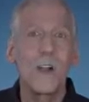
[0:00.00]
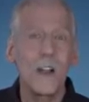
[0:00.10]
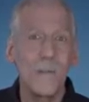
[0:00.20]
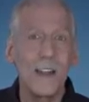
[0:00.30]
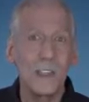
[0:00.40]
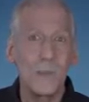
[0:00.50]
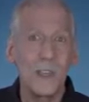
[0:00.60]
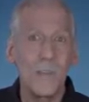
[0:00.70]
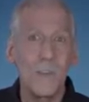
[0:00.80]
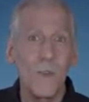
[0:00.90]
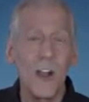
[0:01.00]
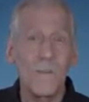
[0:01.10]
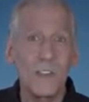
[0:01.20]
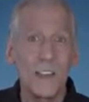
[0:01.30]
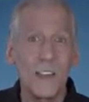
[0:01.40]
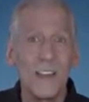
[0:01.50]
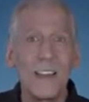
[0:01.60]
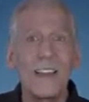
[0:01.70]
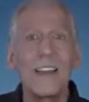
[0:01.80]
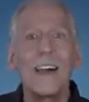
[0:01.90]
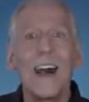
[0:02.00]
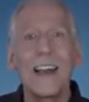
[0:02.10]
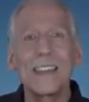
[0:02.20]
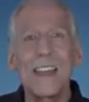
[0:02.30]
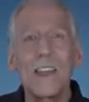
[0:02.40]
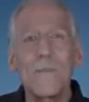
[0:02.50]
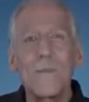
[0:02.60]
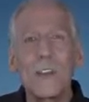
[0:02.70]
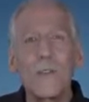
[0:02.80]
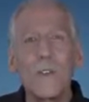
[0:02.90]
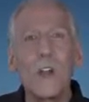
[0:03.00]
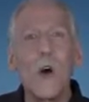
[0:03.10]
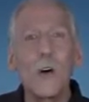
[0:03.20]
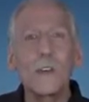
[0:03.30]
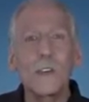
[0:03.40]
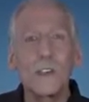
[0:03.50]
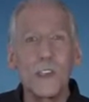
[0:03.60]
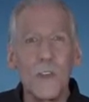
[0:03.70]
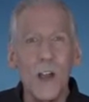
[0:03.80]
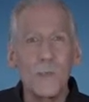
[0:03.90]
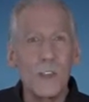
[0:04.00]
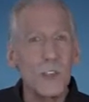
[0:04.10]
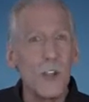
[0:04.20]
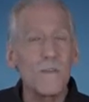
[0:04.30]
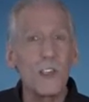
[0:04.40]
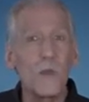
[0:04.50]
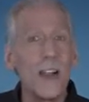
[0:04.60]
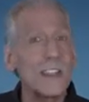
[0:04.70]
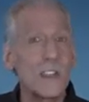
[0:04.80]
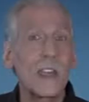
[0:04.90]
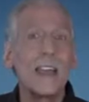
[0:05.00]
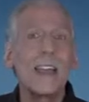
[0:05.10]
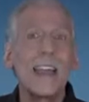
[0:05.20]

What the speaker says: Talk about a specific prophecy. Isaiah 53 also describes the servant as righteous,